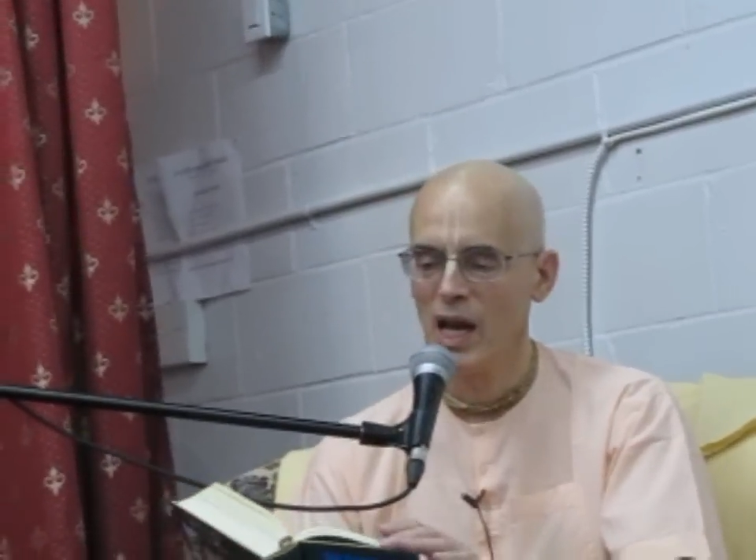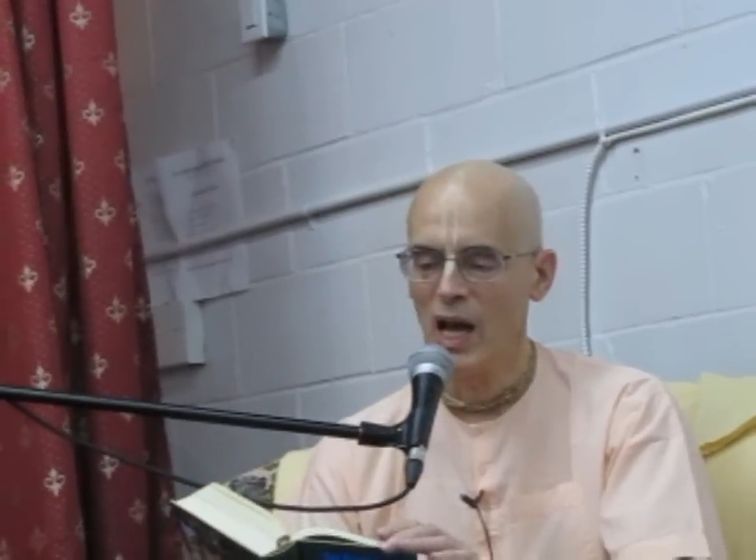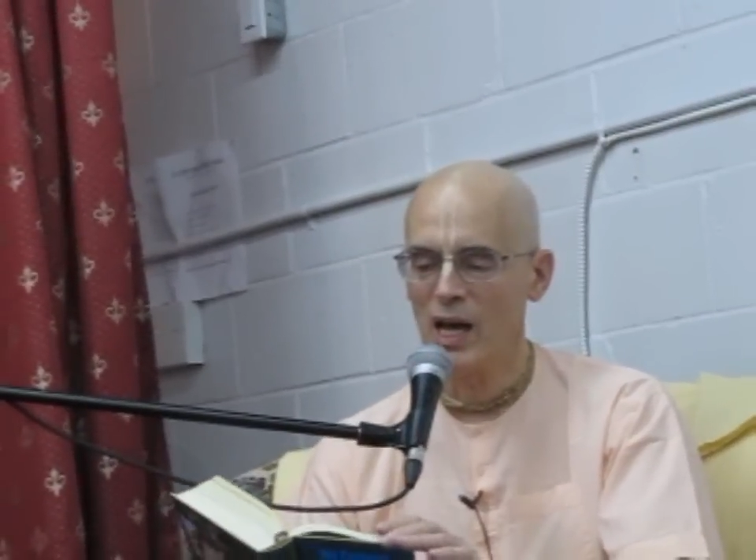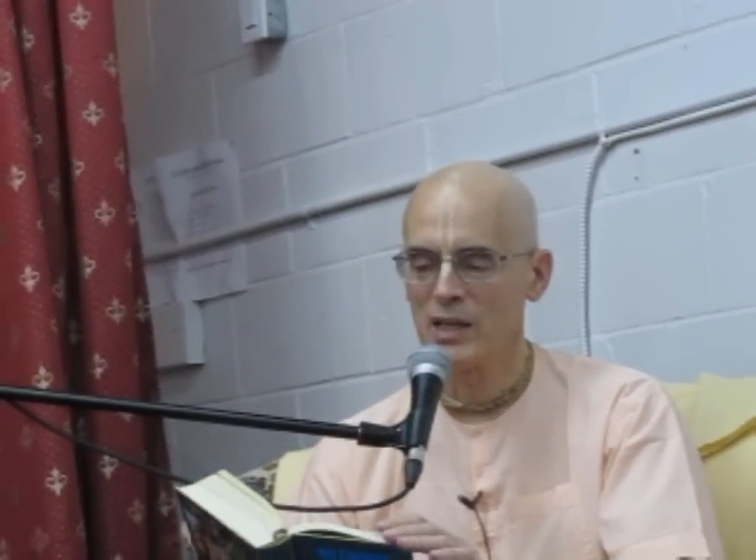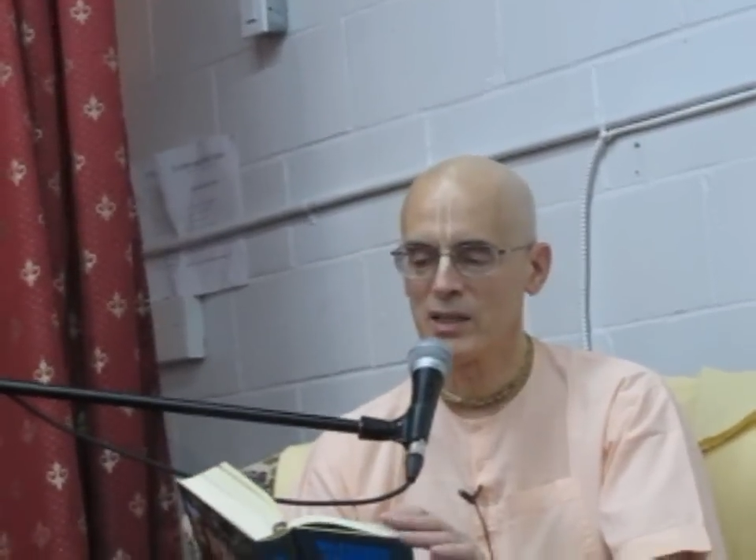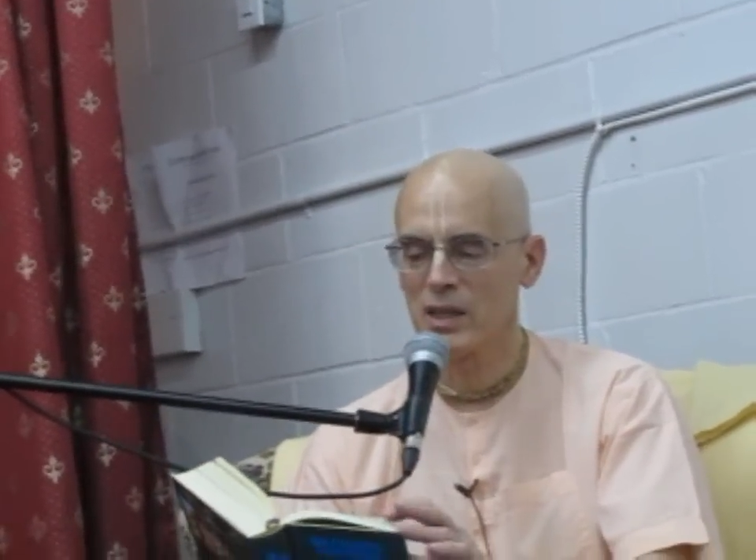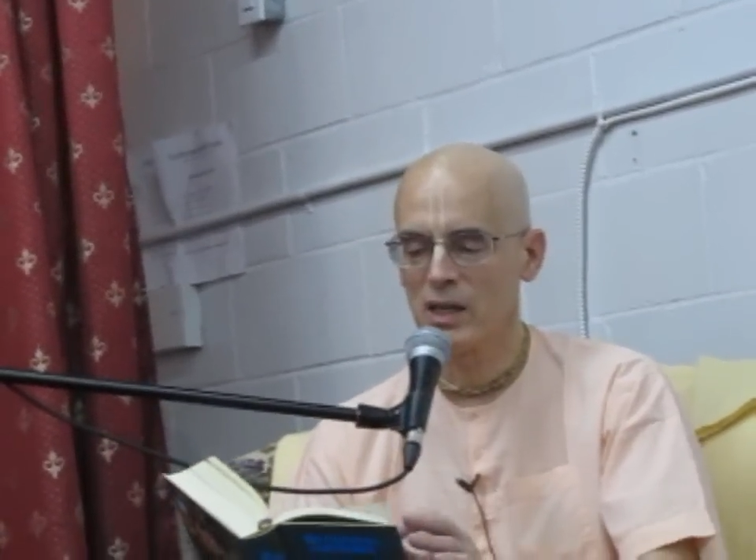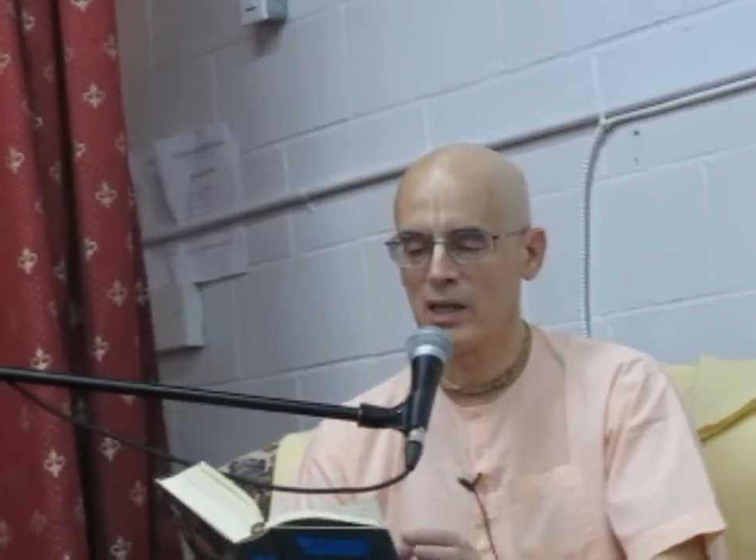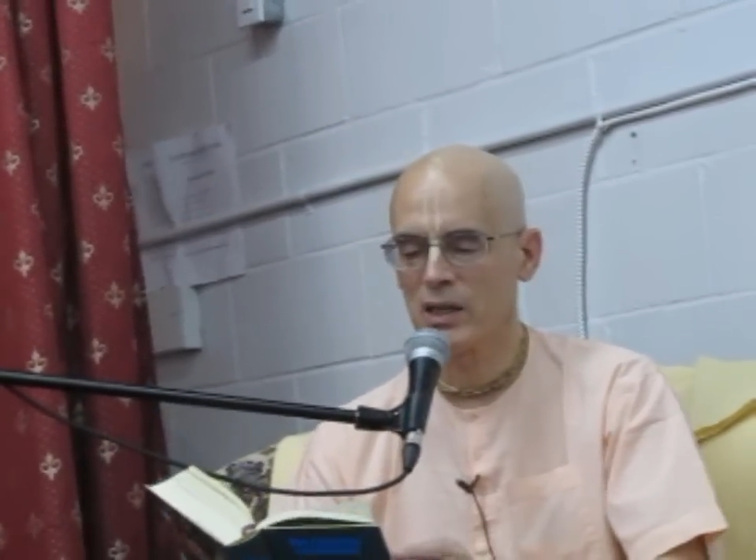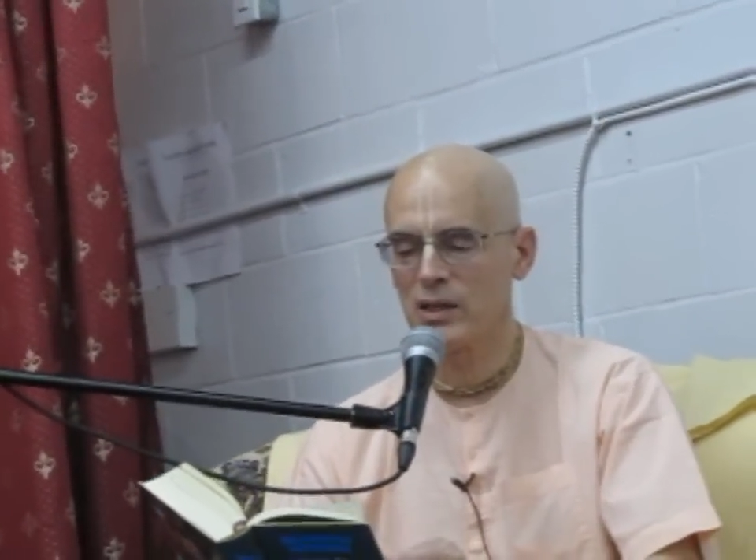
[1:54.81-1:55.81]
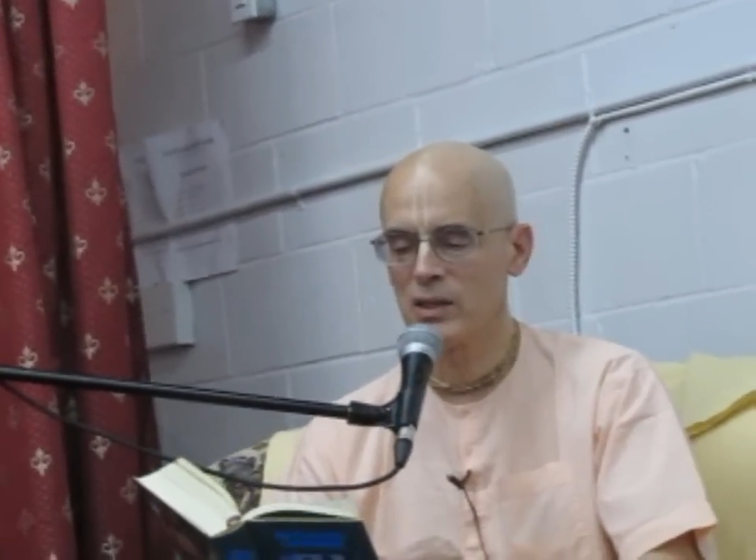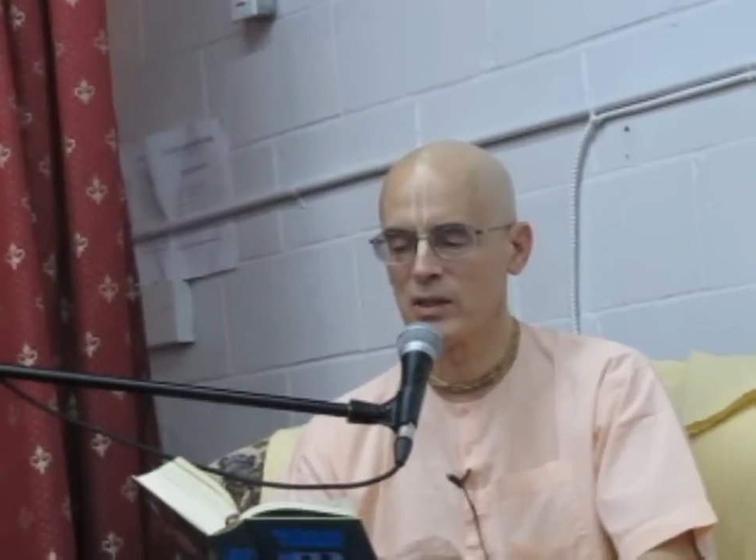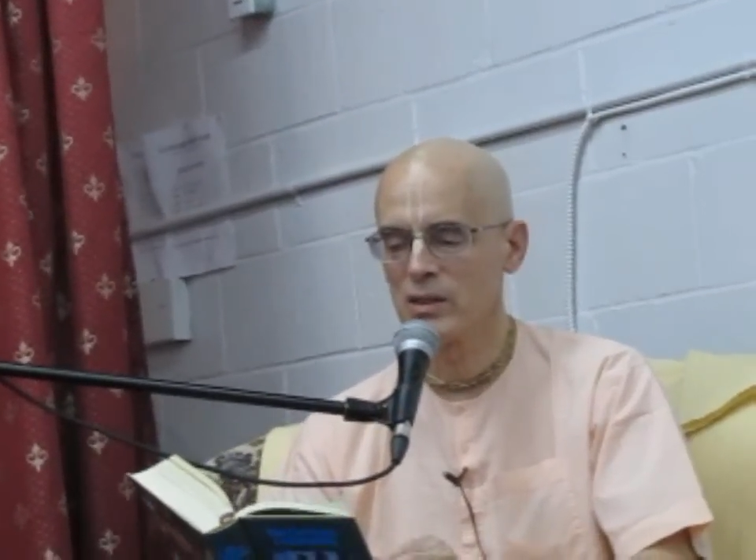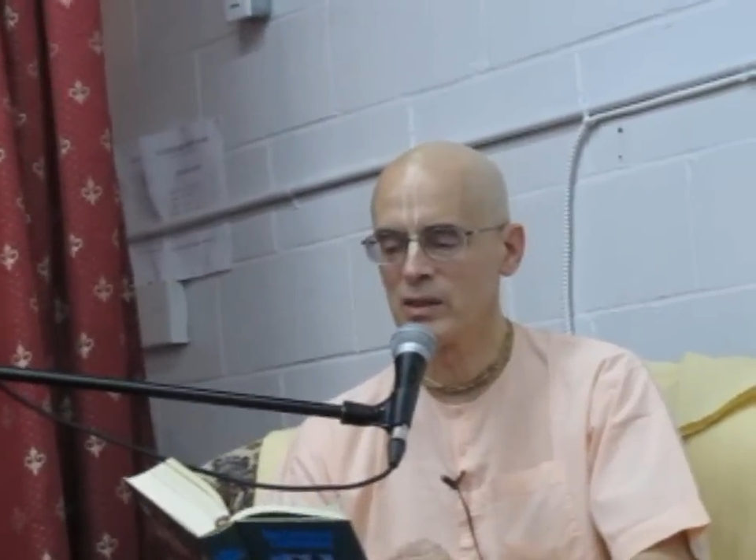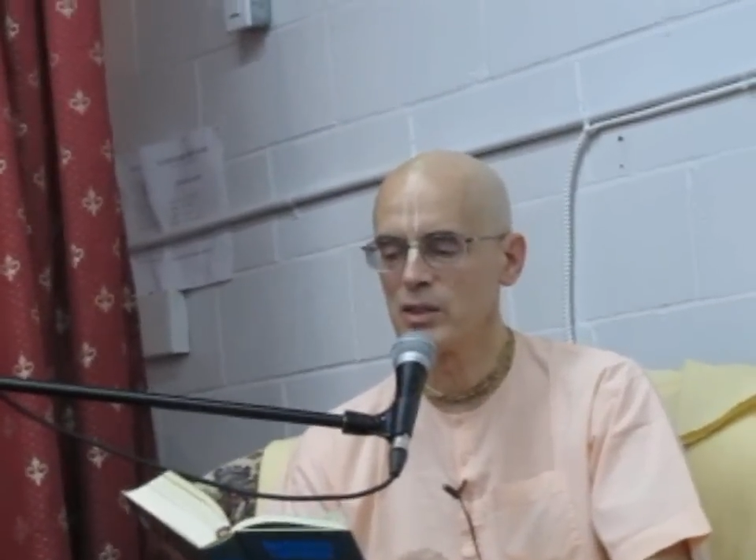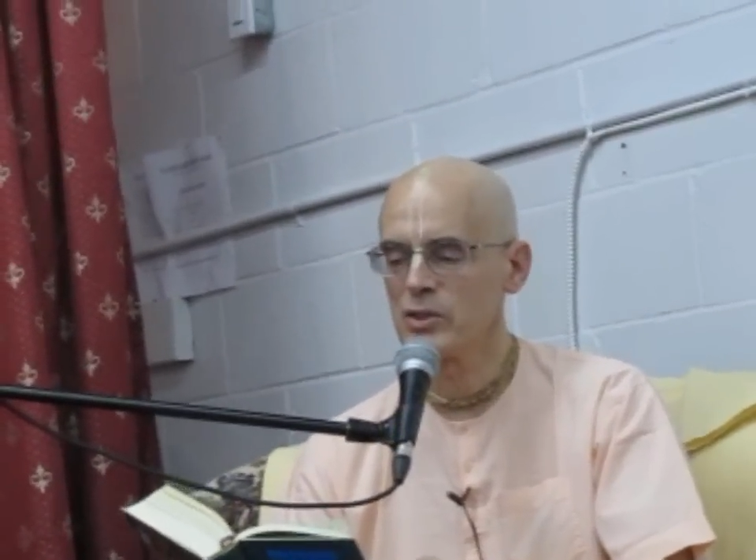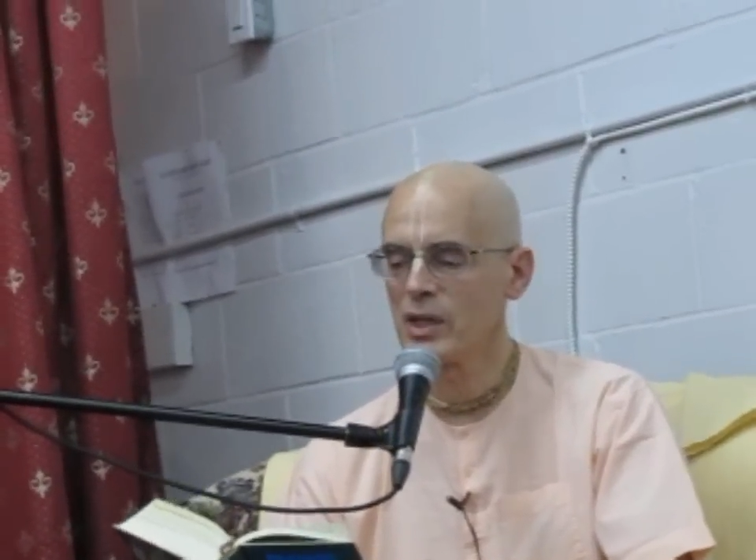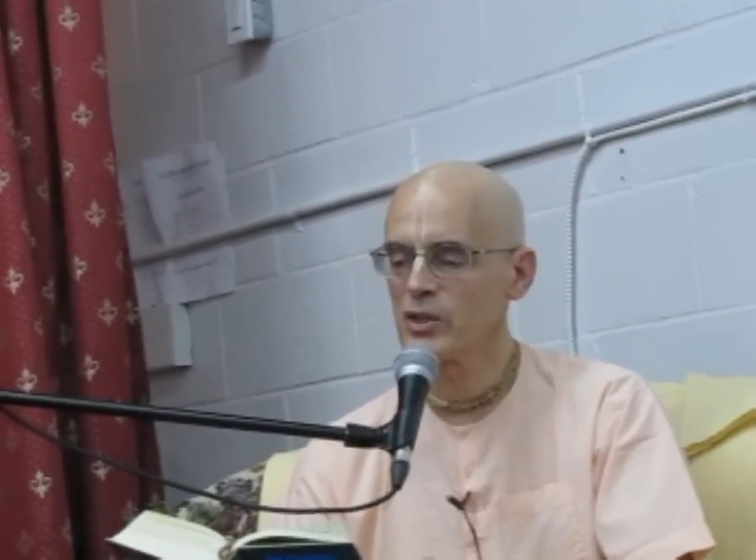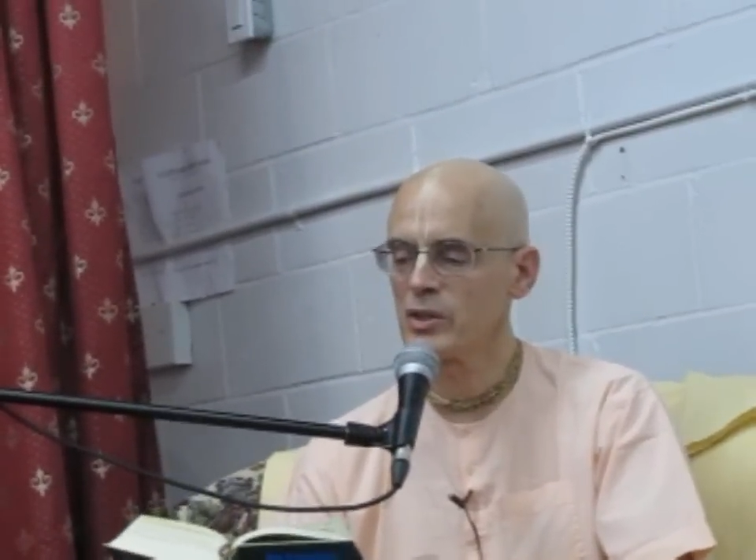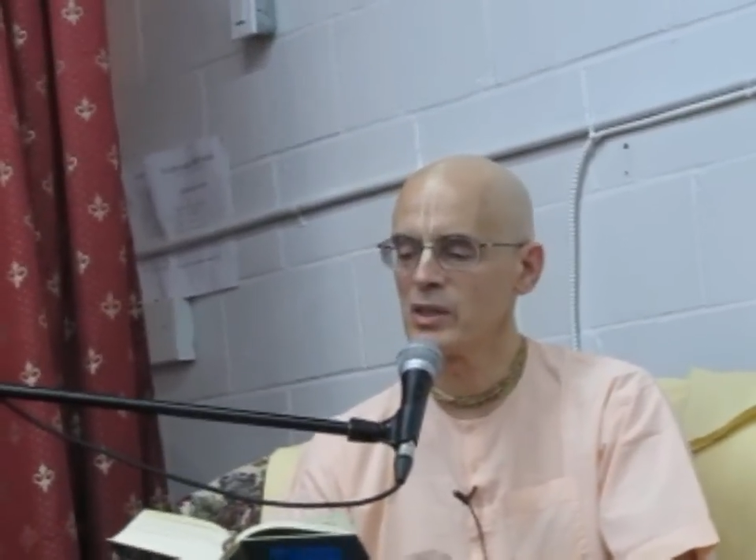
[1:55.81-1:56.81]
And in this
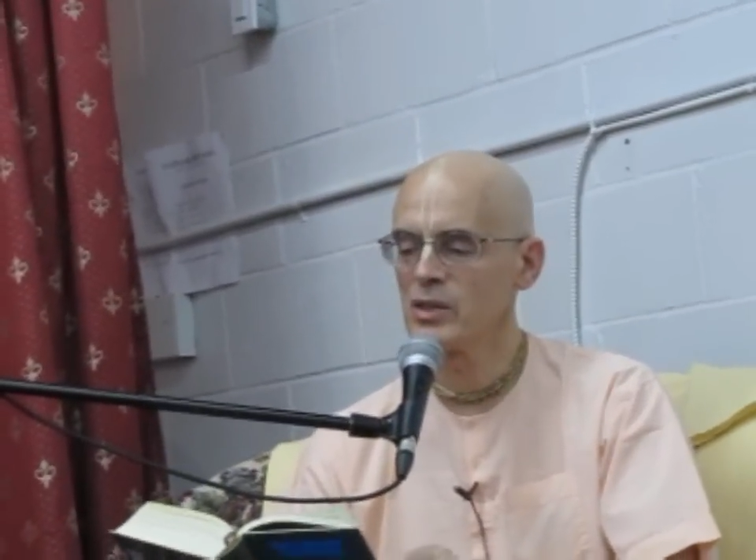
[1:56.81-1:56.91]
section,